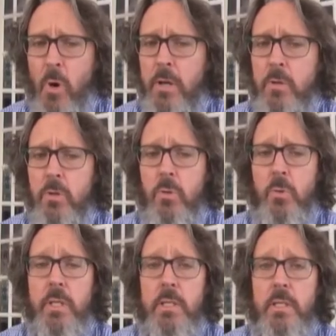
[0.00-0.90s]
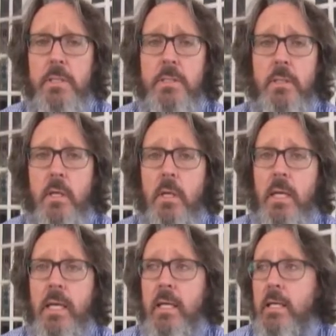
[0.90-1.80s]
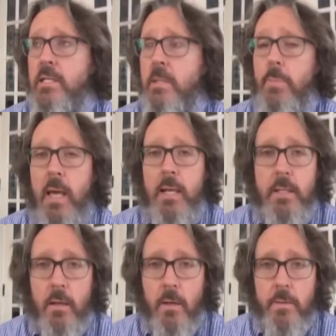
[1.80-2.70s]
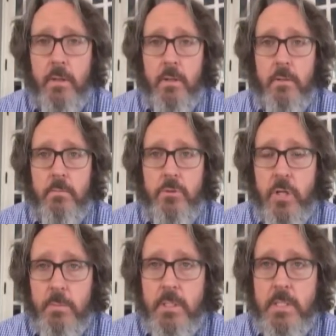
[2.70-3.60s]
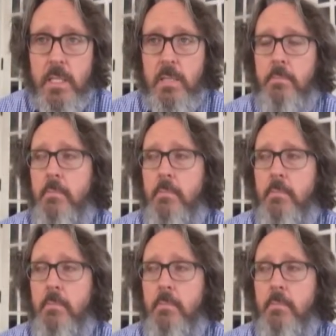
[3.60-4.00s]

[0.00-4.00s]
who is dependent on their treatment team,